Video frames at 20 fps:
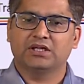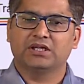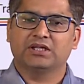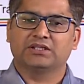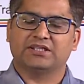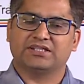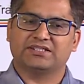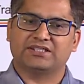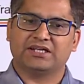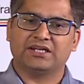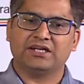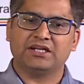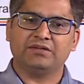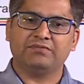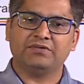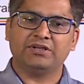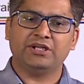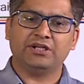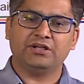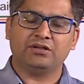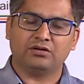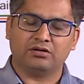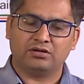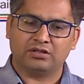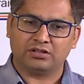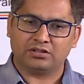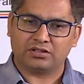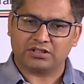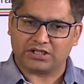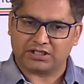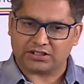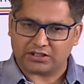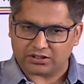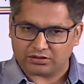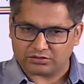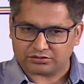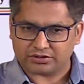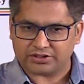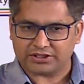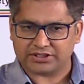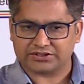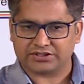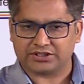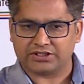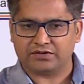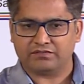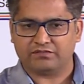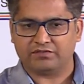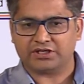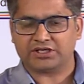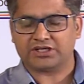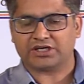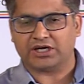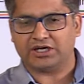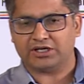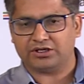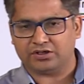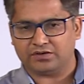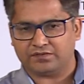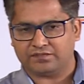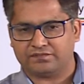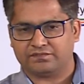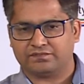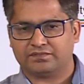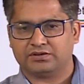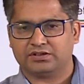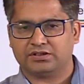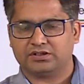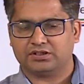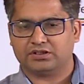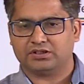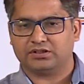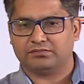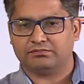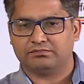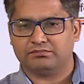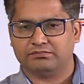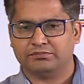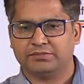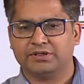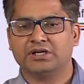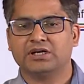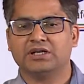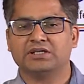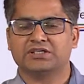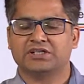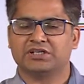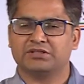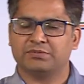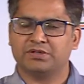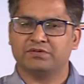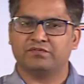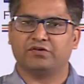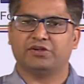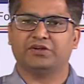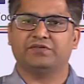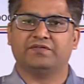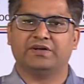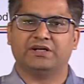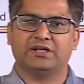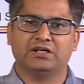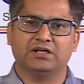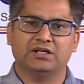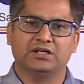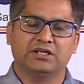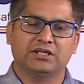Now secondly, we need to also understand what kind of mineral it has been fortified.